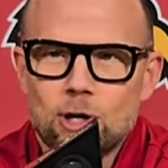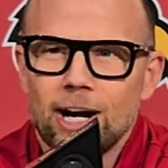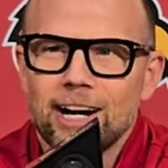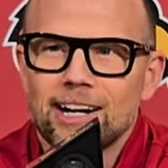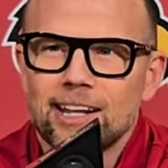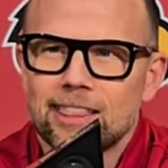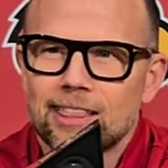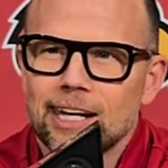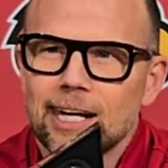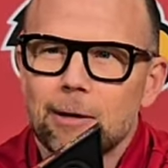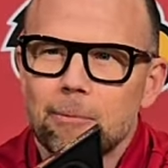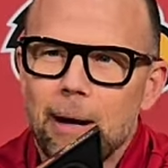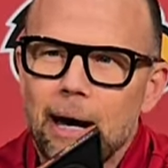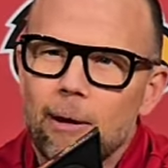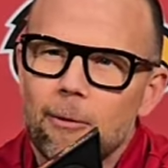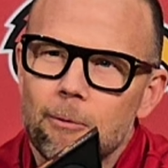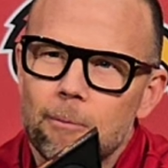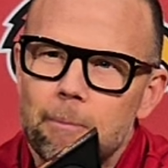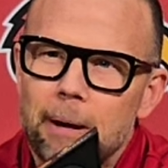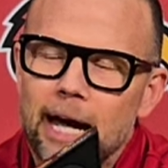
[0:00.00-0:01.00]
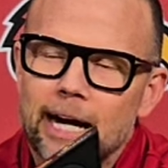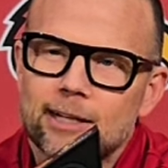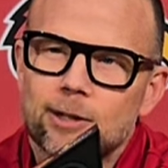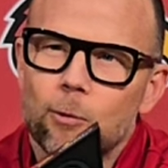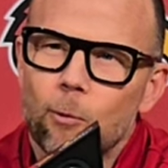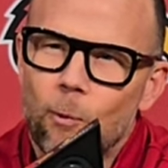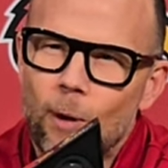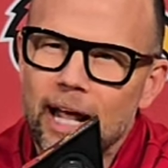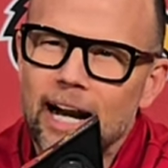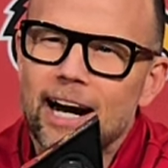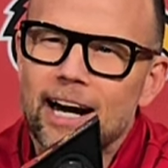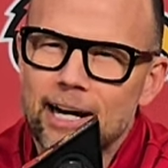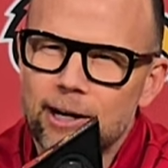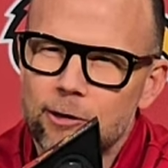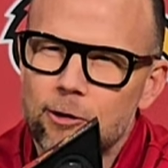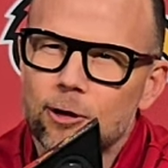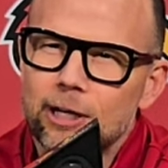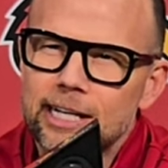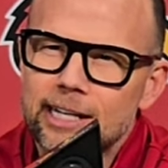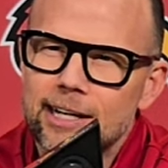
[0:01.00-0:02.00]
Trying to think about back to when I
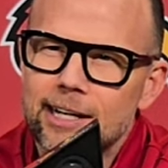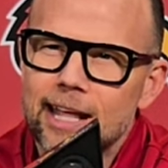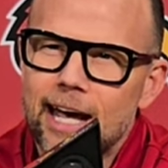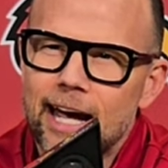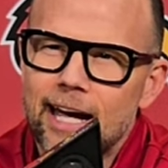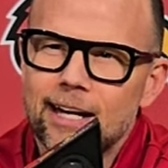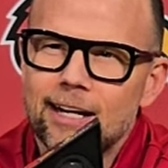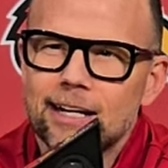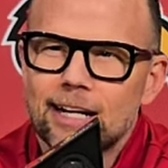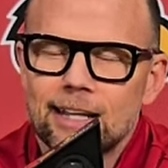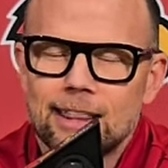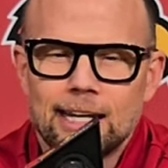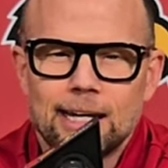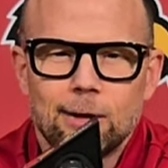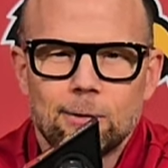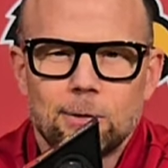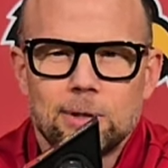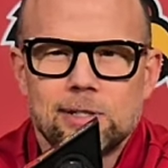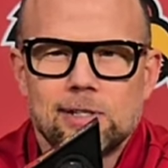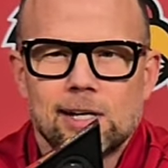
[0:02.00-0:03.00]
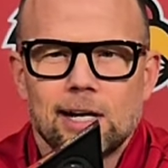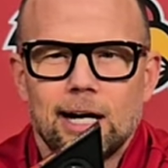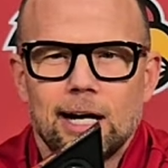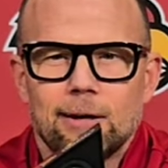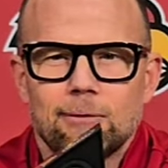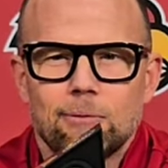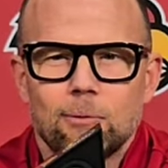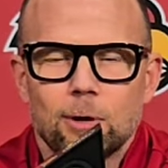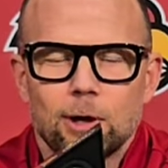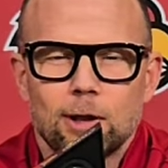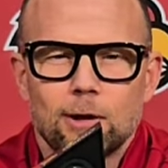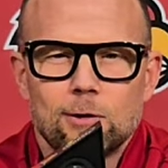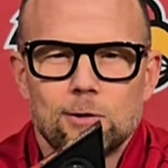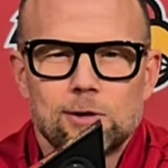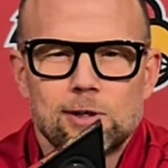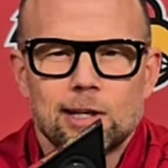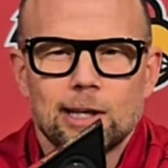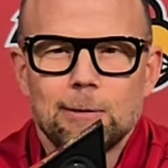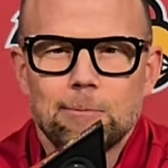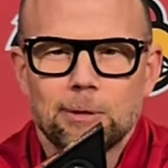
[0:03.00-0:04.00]
agreed to that. I think it was one of
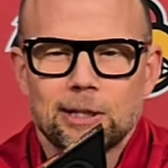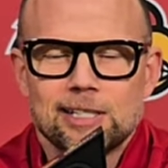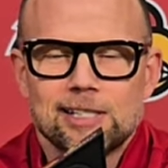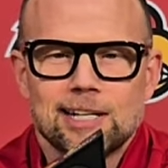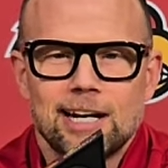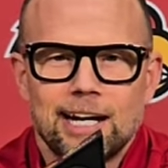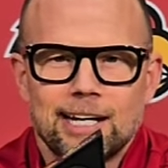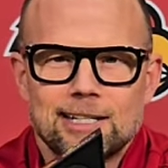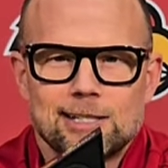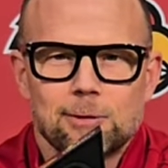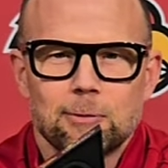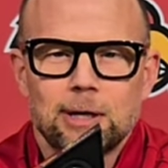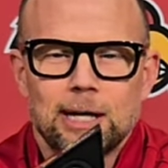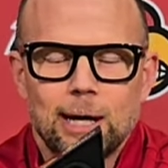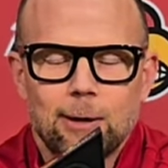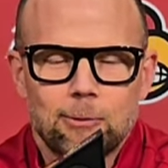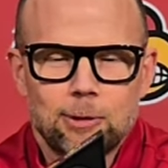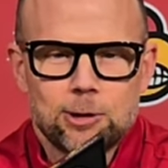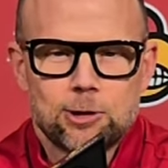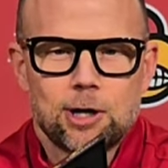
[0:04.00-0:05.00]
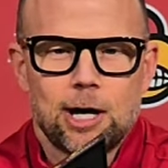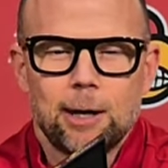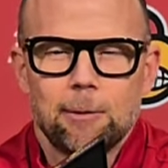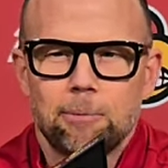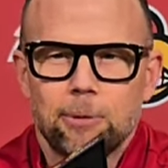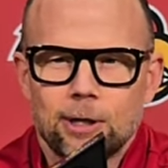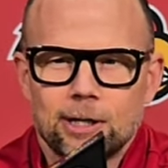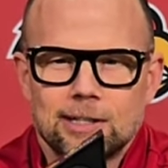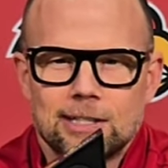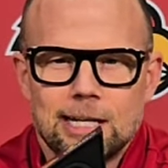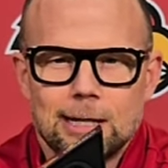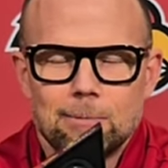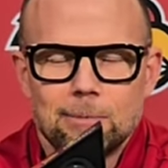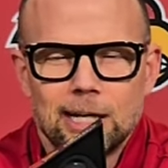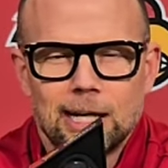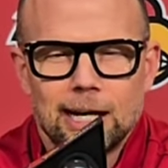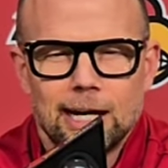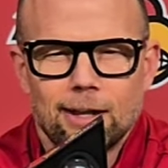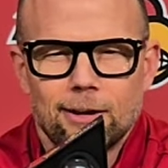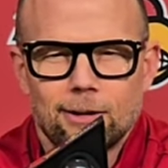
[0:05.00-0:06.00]
those sleepless nights that we had when we were trying to put a
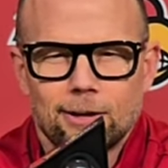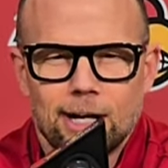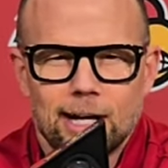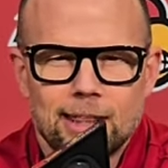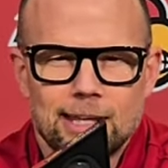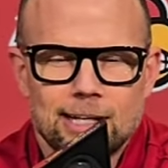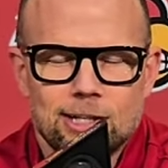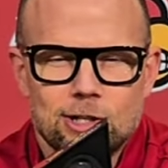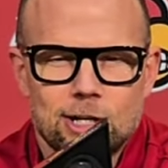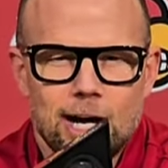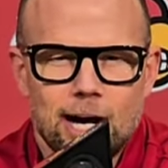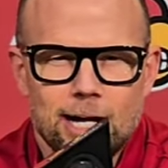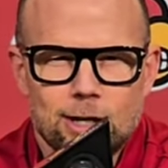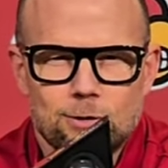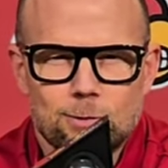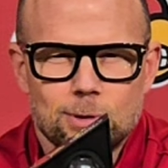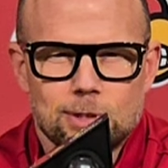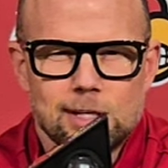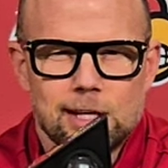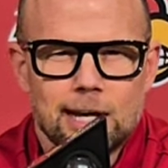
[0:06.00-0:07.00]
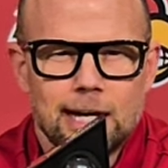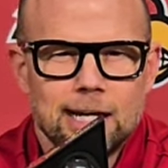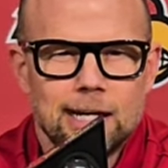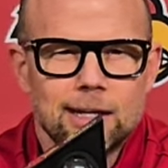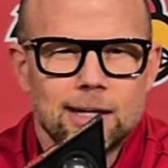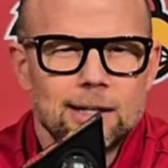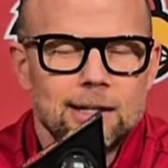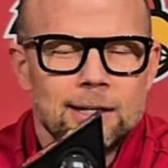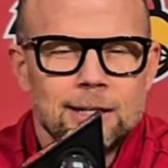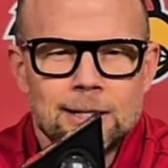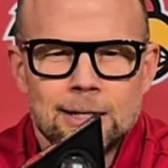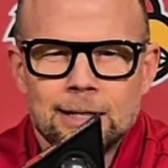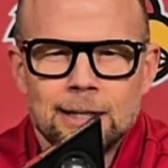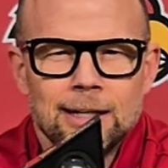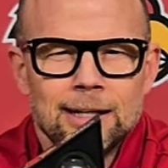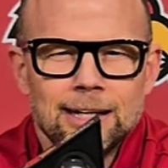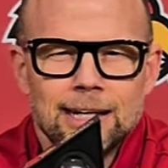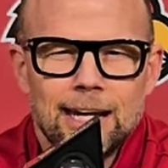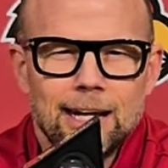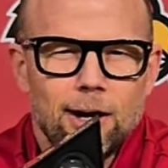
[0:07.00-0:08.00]
team together. And I think Josh was like
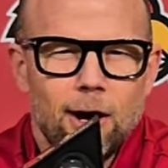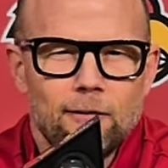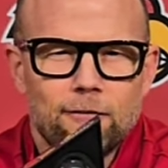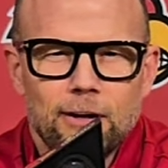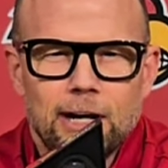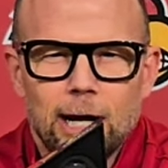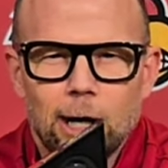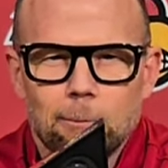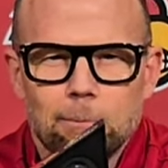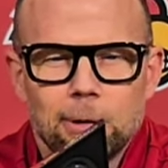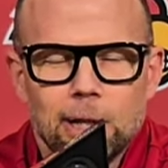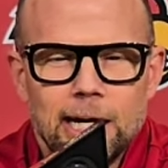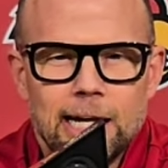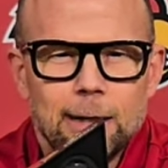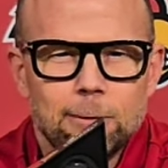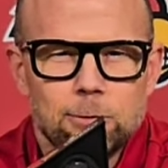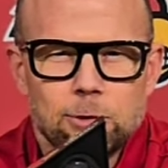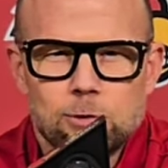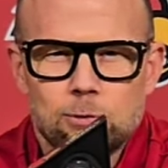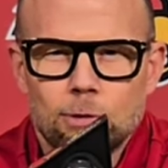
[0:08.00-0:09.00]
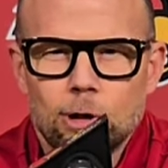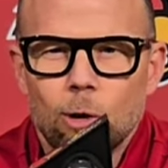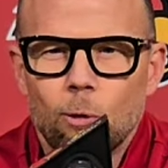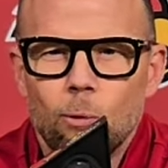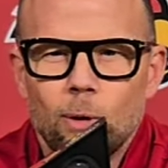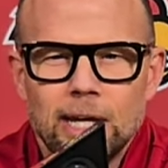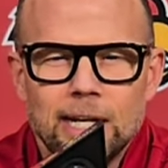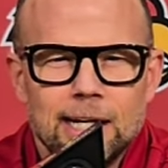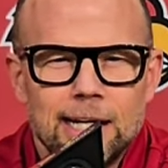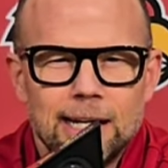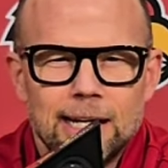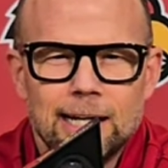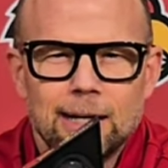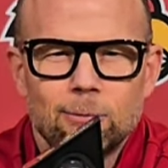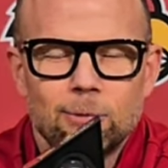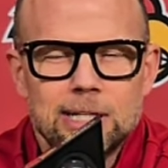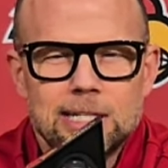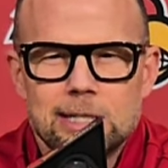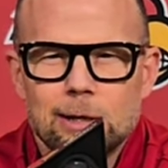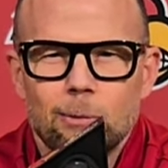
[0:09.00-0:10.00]
getting off an airplane. It was real
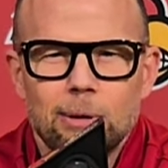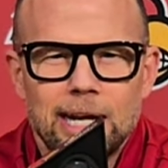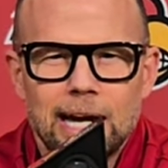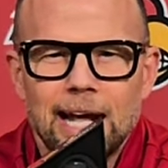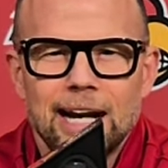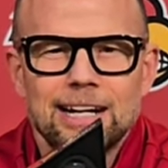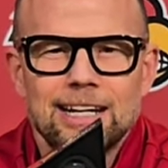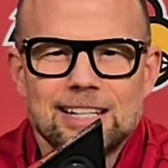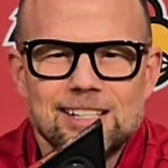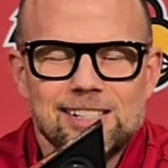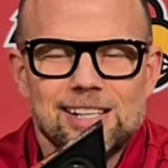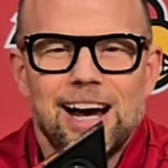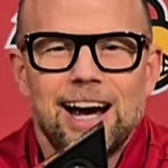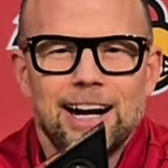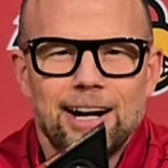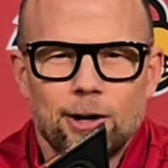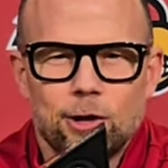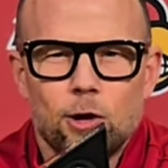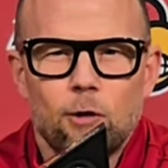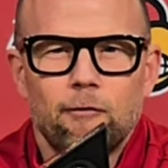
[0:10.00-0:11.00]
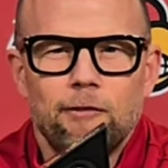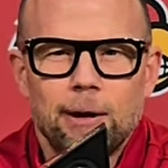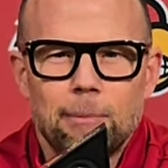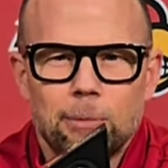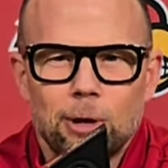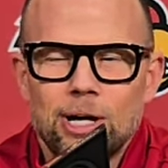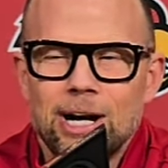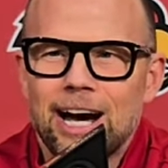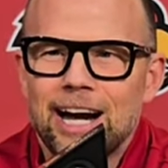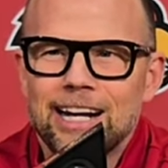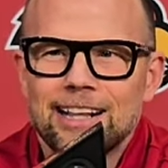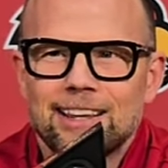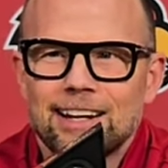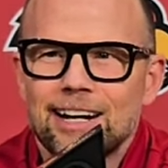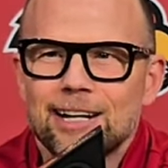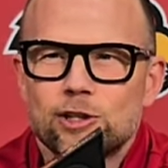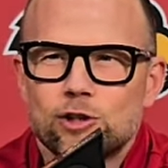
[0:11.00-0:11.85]
windy. And we said, we got to decide on November 9th.